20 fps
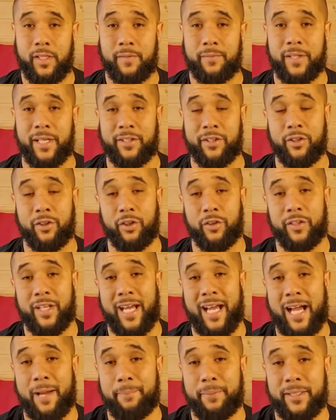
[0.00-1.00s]
Now the
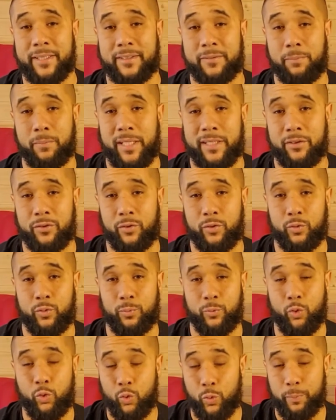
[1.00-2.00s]
habits might not
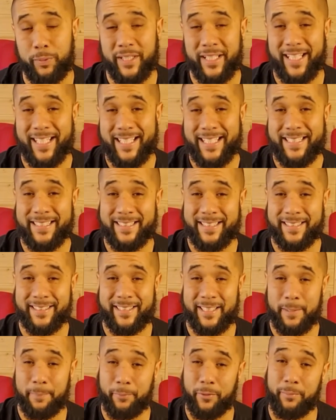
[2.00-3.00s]
all be easy
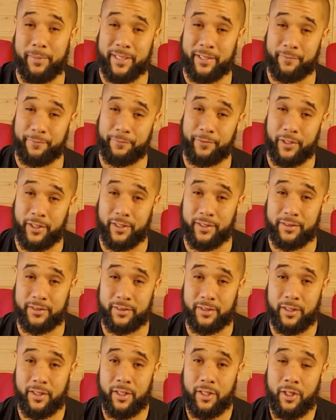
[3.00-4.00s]
to implement at
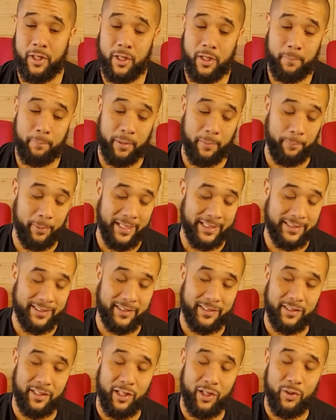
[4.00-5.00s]
first, but by
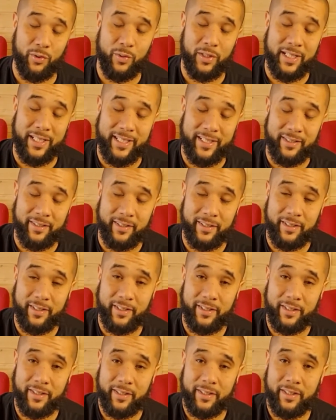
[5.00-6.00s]
slowly
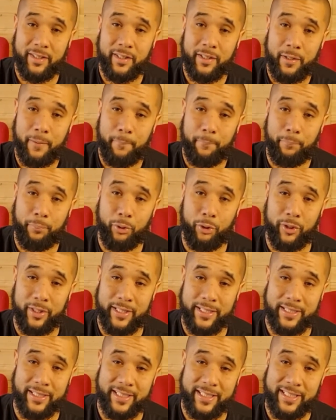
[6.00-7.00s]

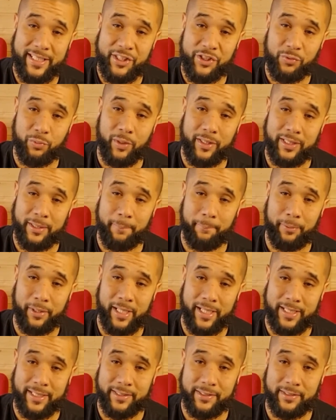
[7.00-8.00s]
putting each one in
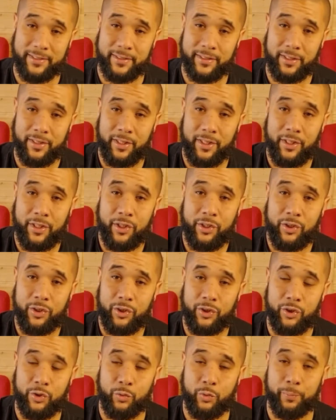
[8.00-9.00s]
place,
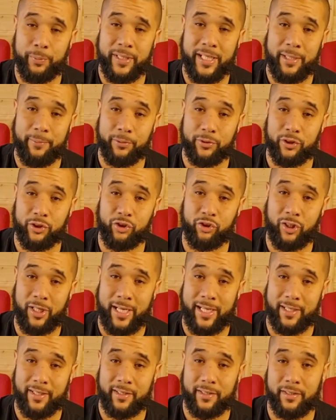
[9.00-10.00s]
you will be able to
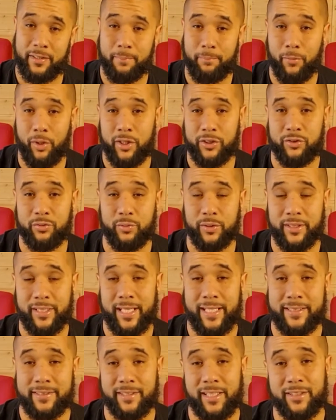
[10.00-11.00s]
track the marginal
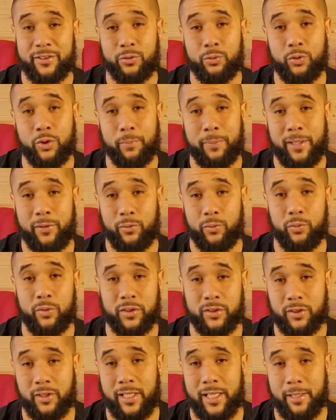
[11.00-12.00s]
gains that I talk about all
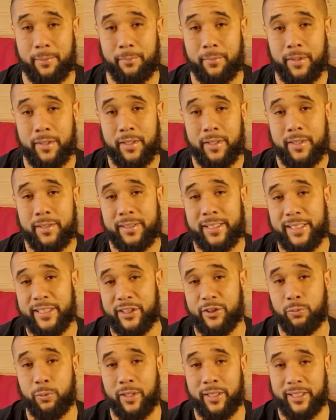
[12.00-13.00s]
the time that
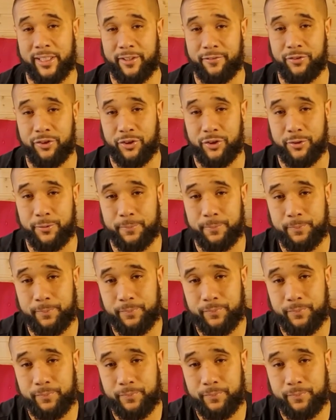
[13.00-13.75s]
each one gives you.